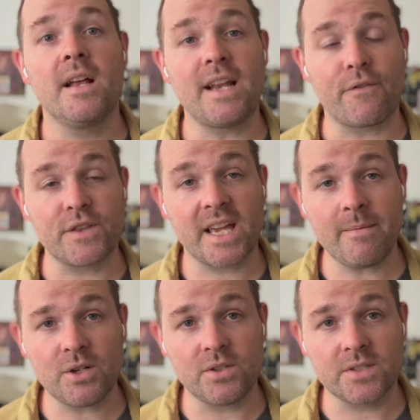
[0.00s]
Now for the
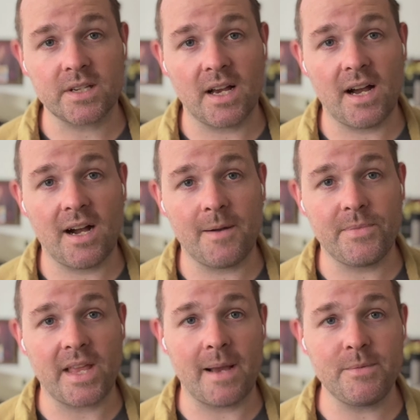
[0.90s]
chemicals,
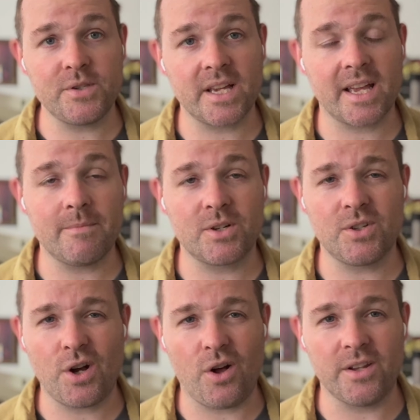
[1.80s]
I'm using a chemical
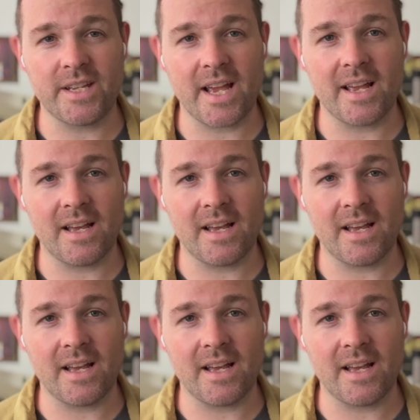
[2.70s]
called,